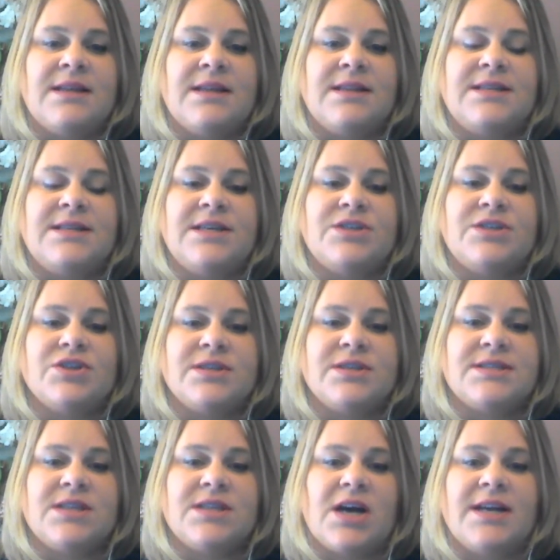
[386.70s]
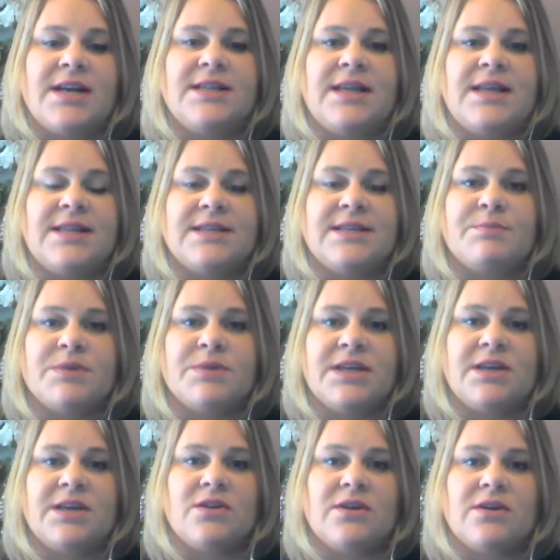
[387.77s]
the teacher decided that this
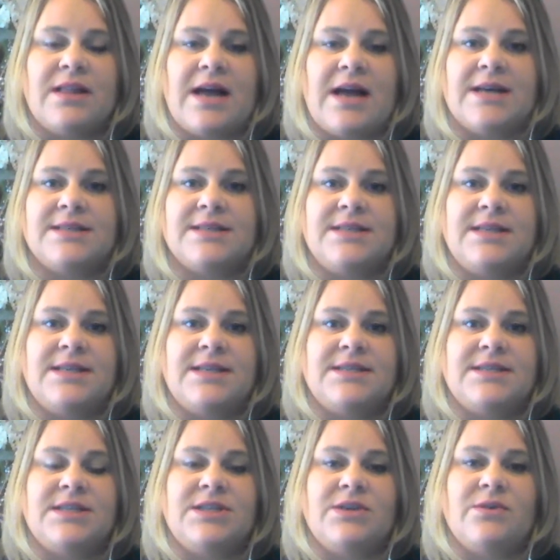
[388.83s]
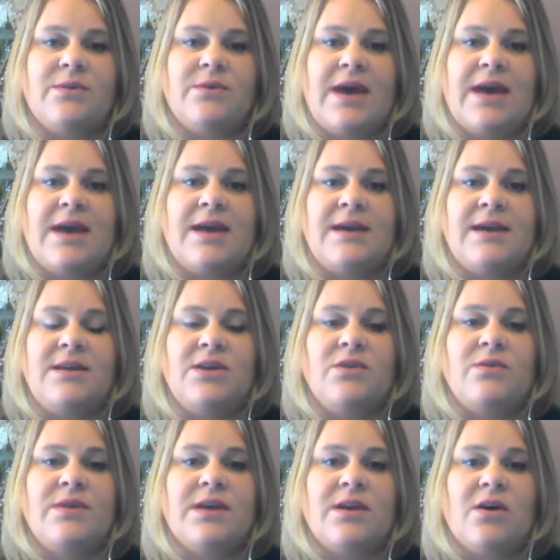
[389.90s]
particular class needed to do a
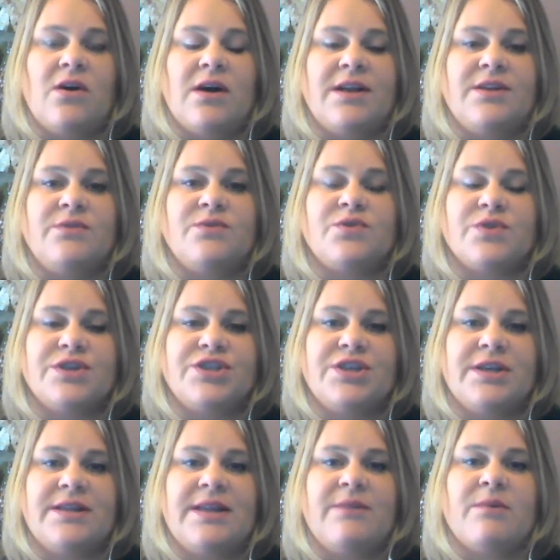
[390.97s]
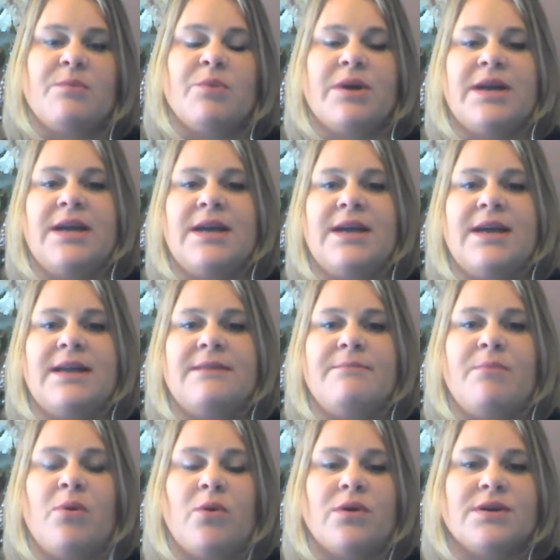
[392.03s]
unit on nutrition. They were bringing
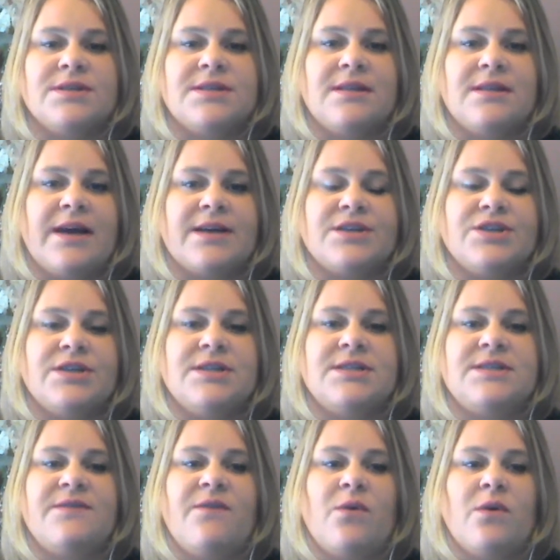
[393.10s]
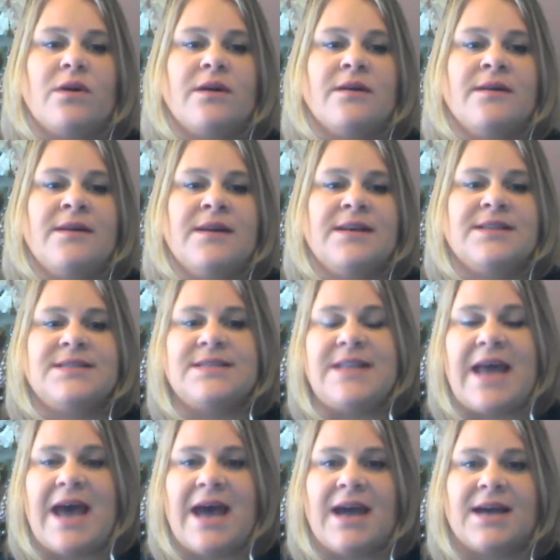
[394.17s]
in poor selections for
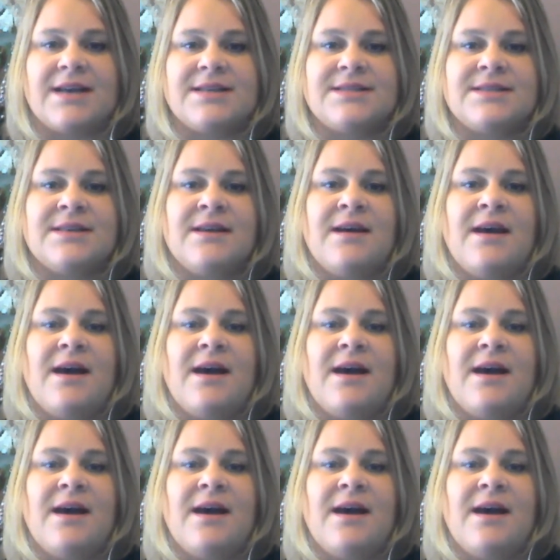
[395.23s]
snacks.